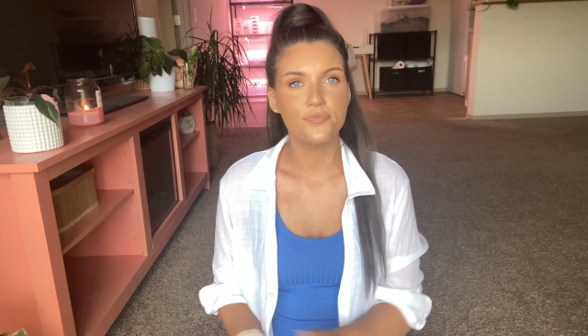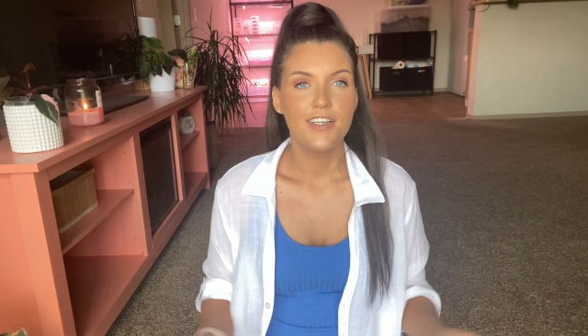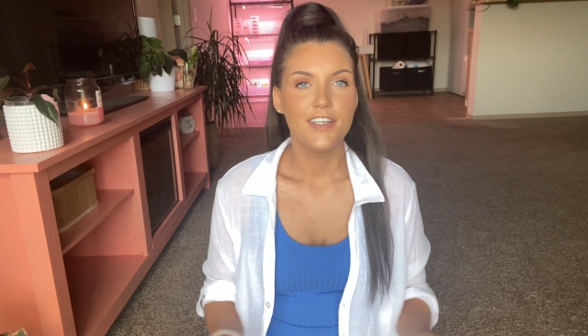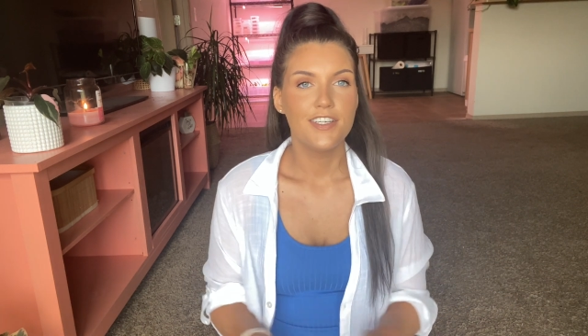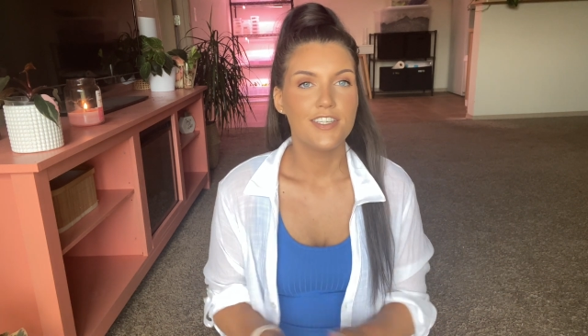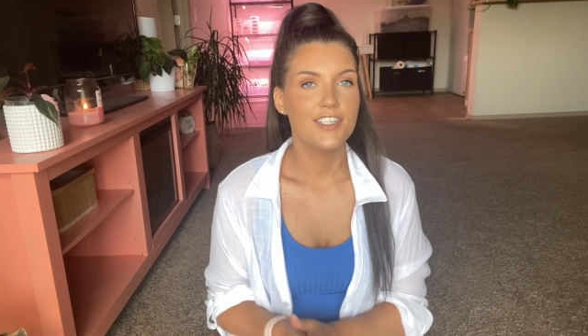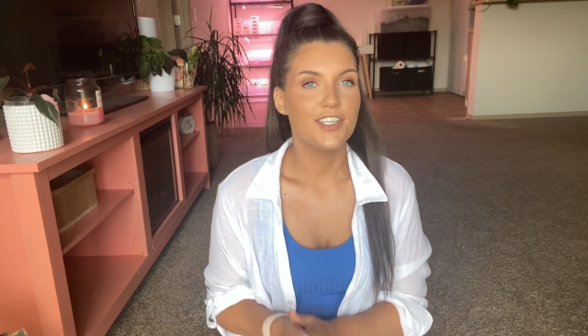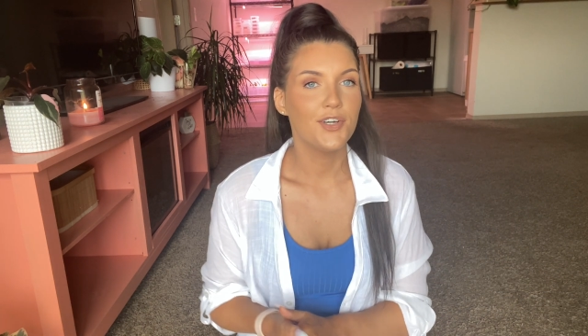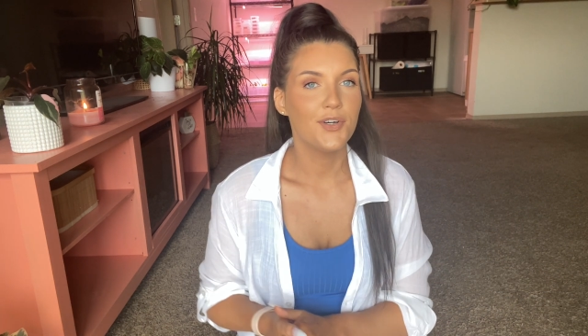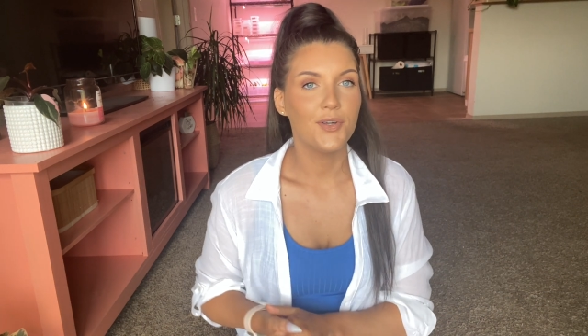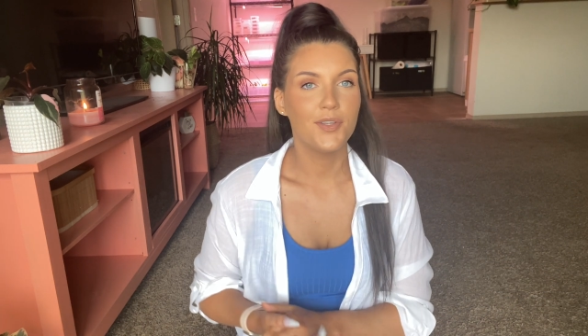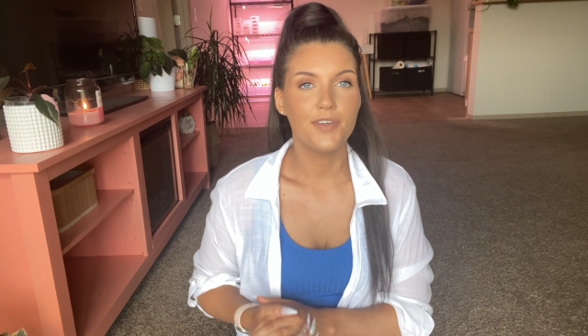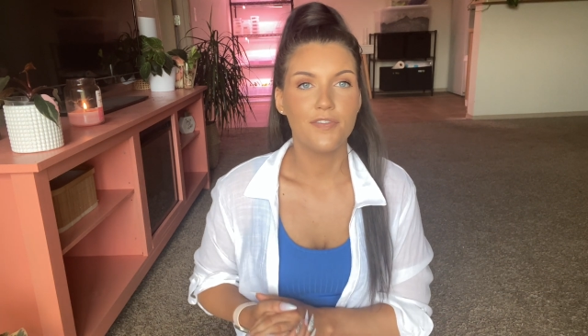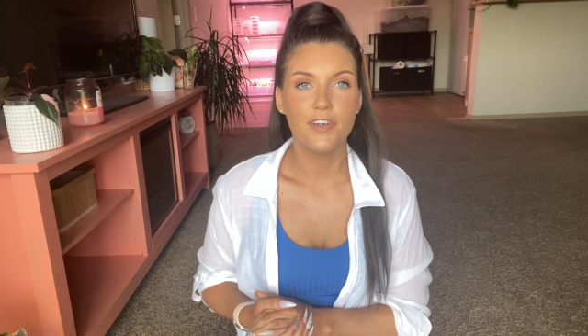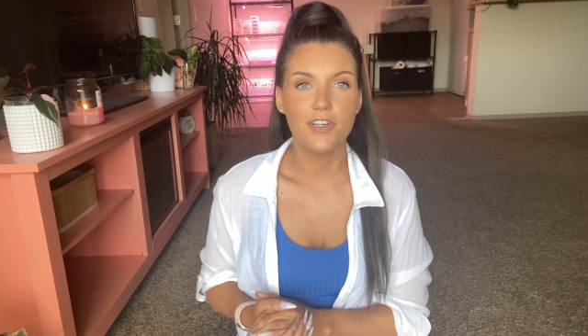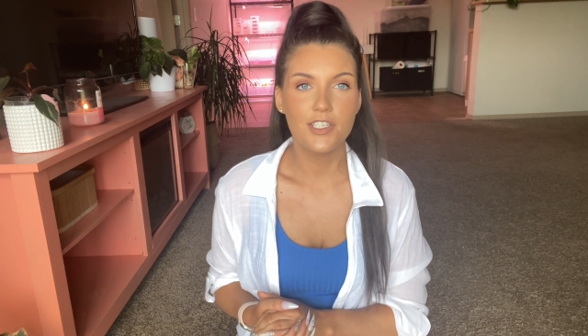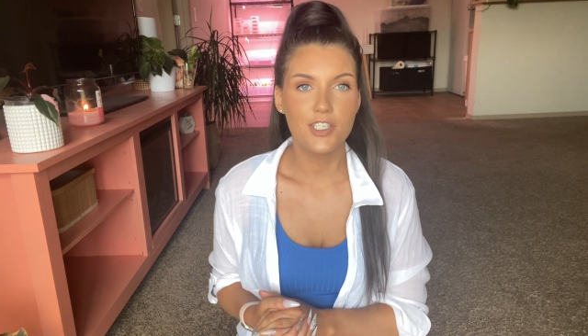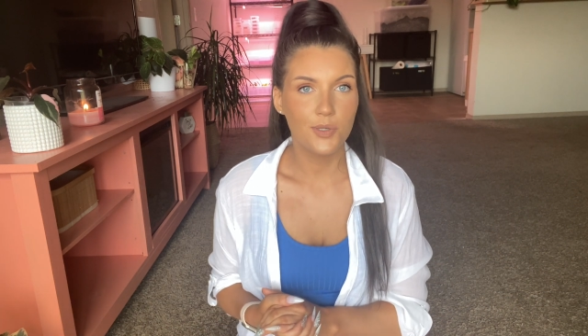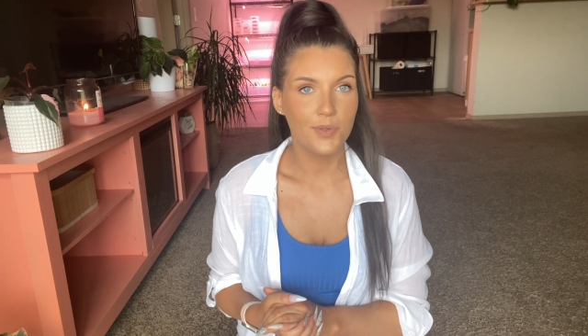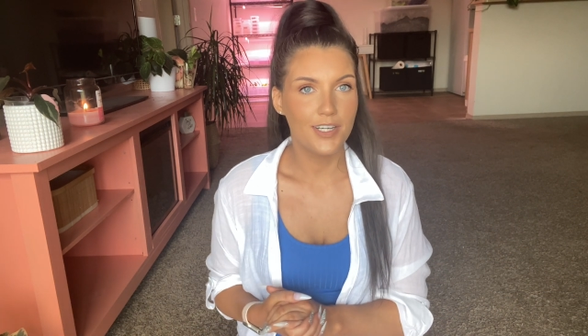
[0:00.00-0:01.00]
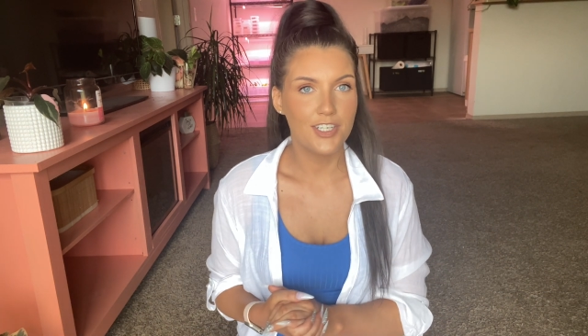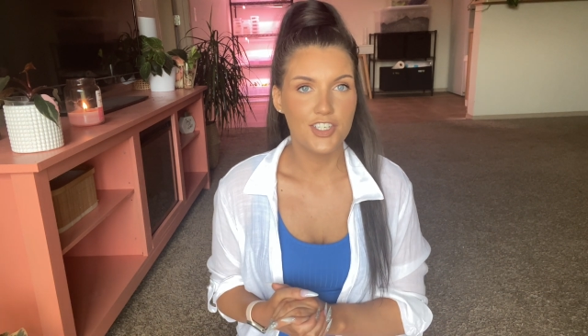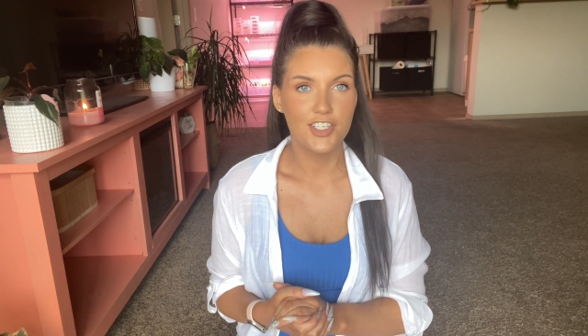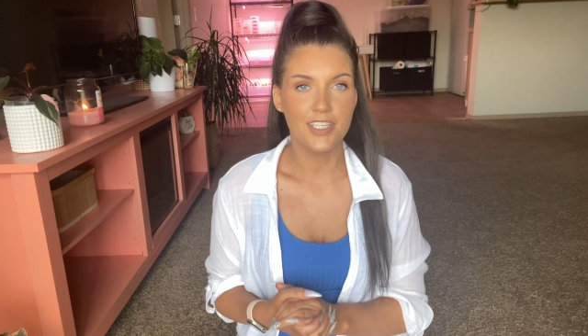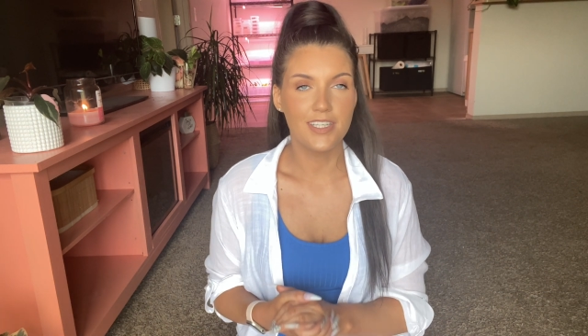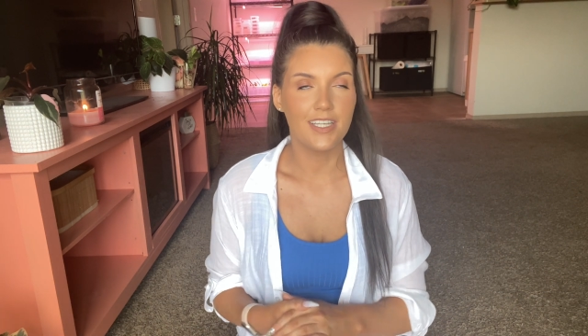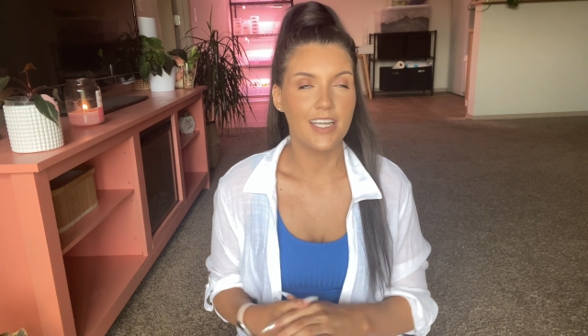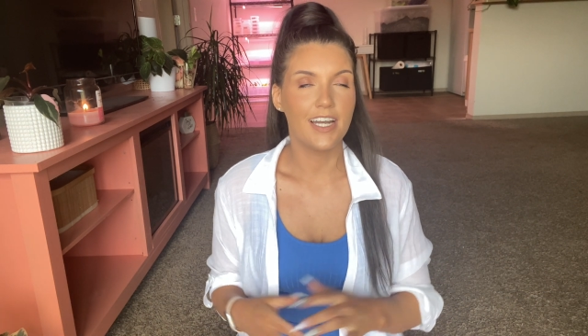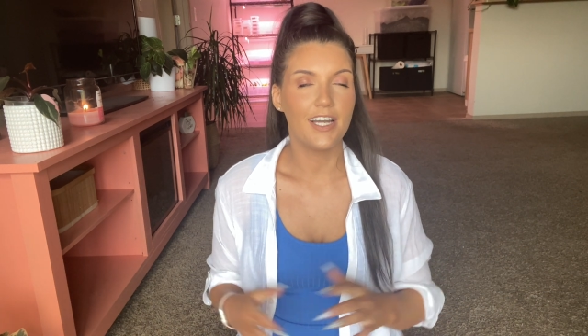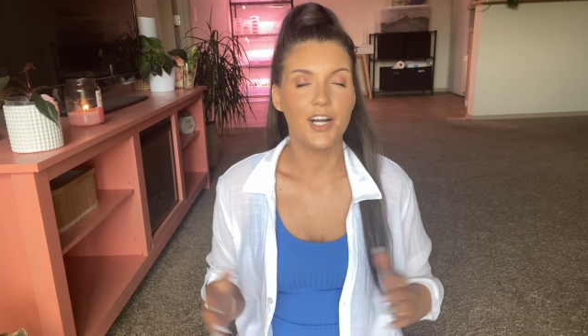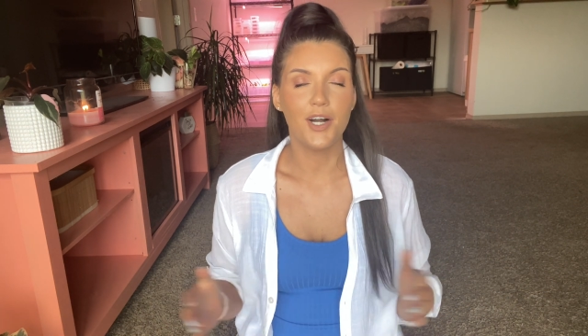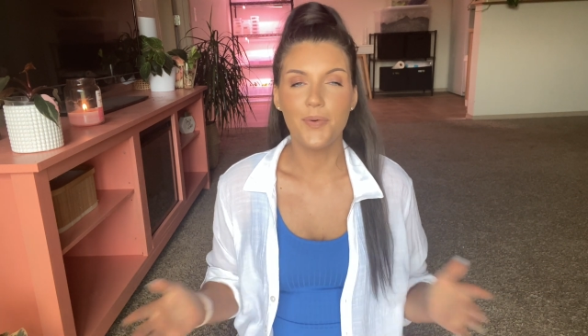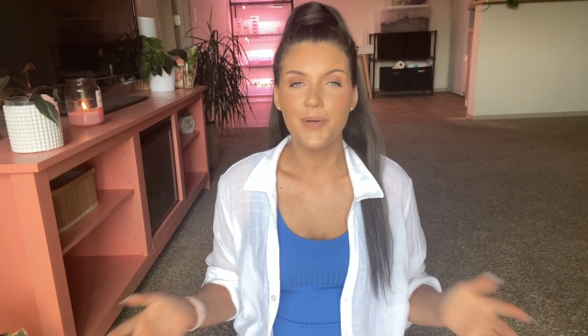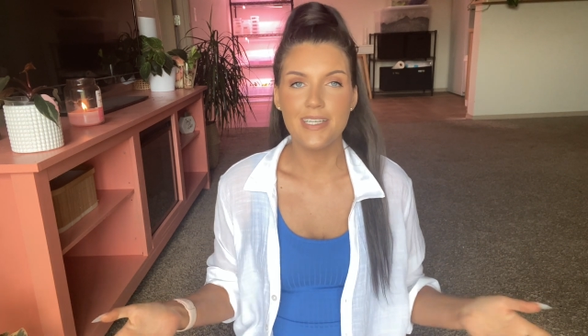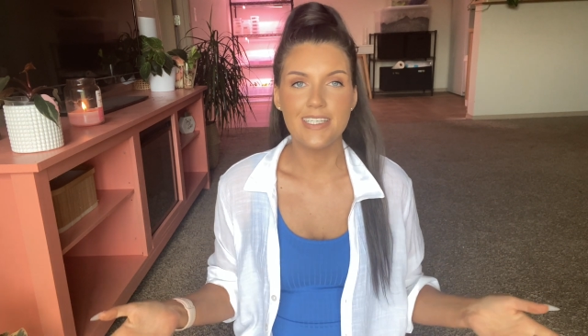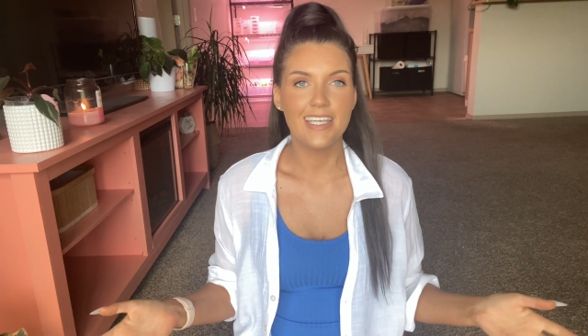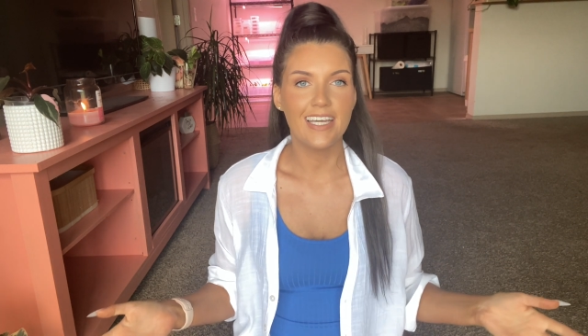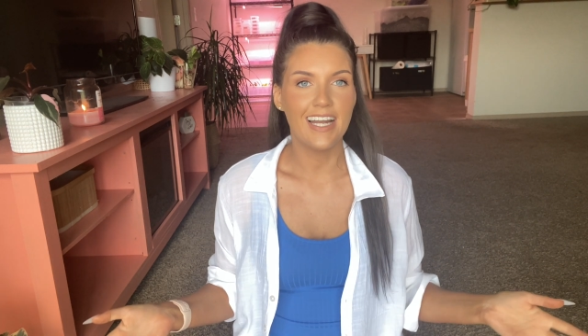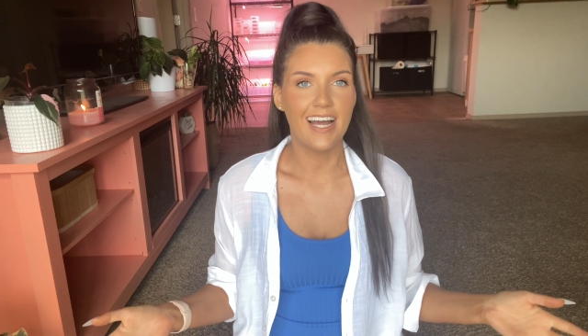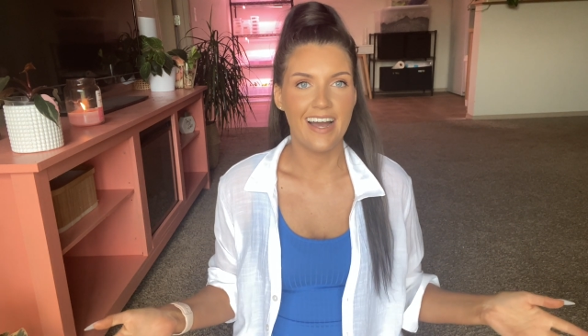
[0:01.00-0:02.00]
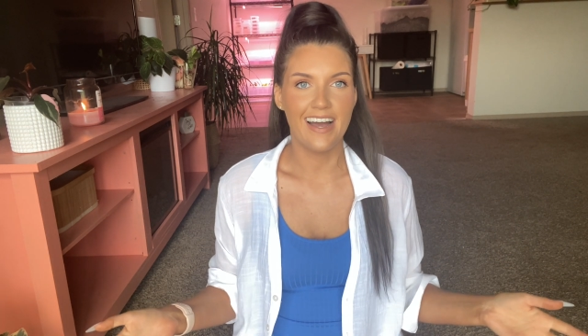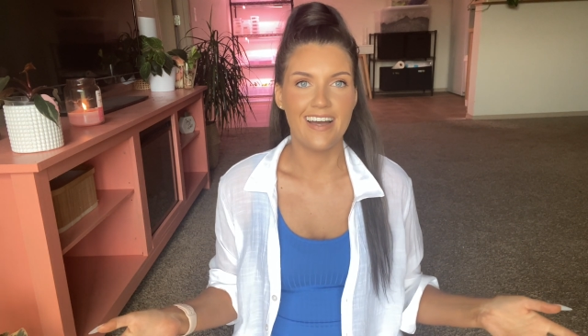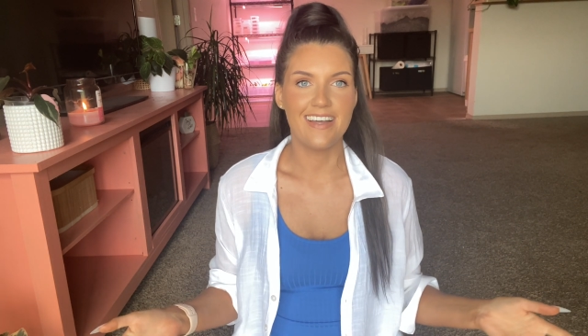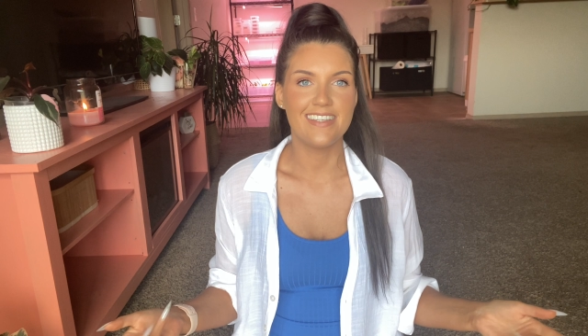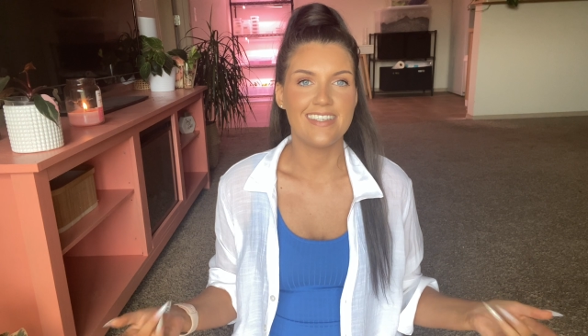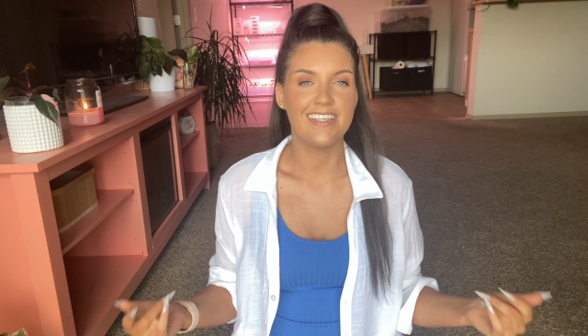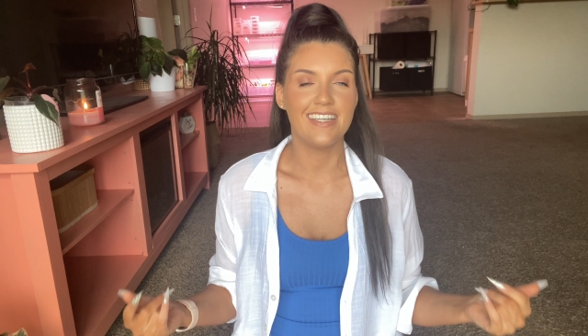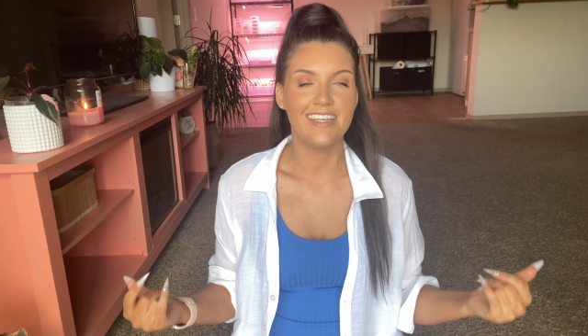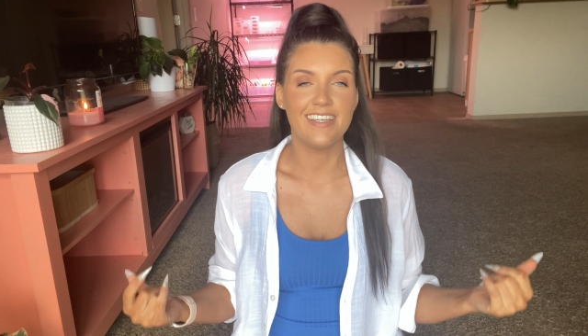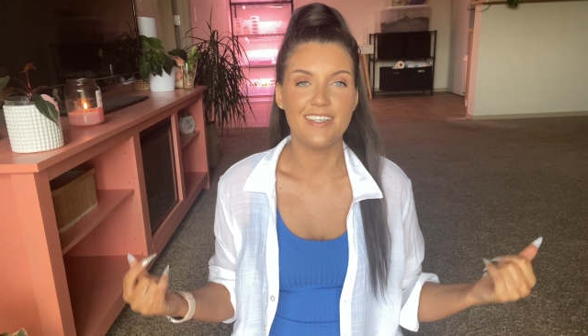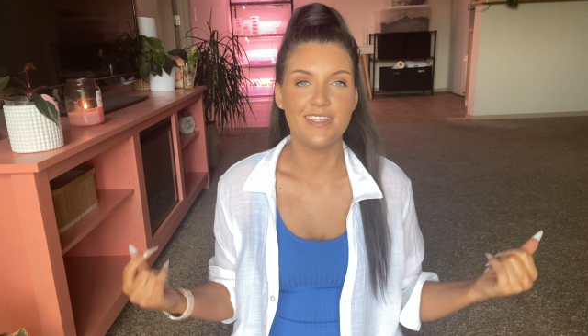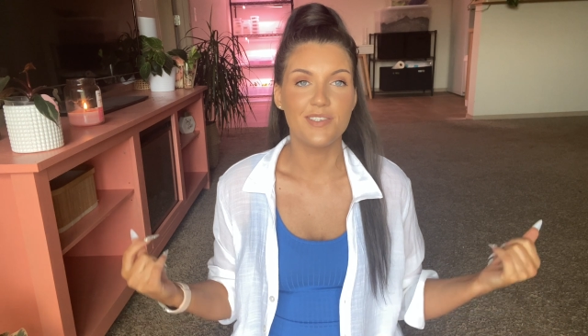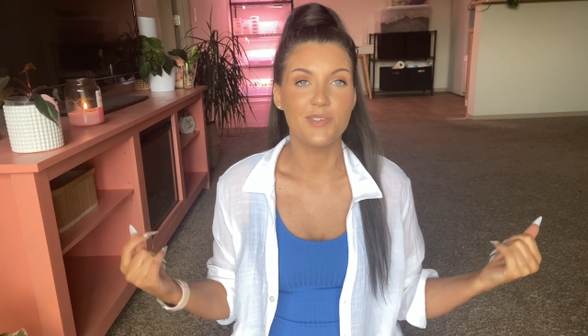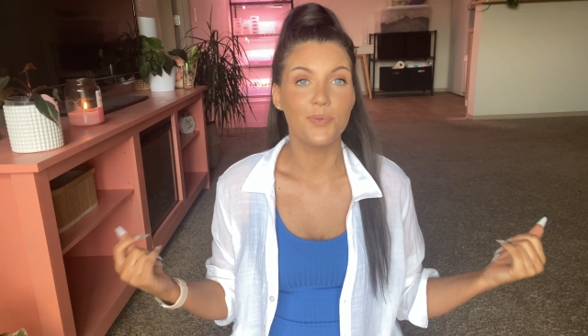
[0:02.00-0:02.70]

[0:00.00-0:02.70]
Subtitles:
So the first question that I always get asked is,